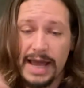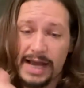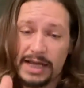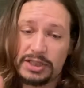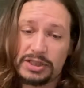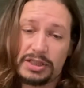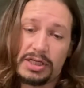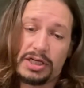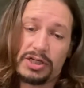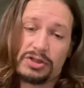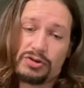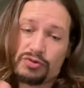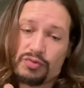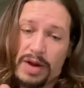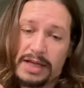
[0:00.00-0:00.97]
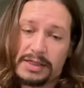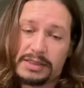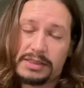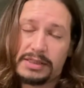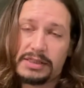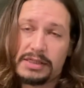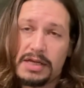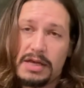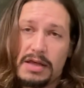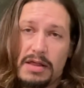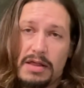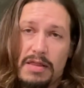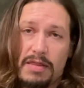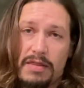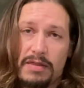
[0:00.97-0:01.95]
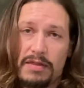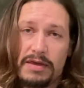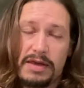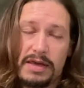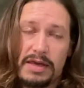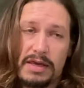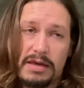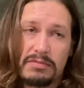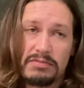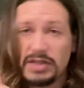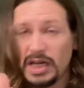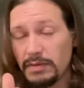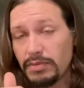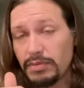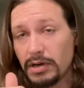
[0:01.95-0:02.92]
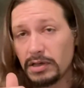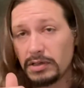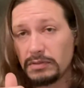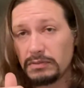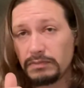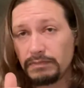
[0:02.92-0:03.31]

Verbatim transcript: actually address the tight part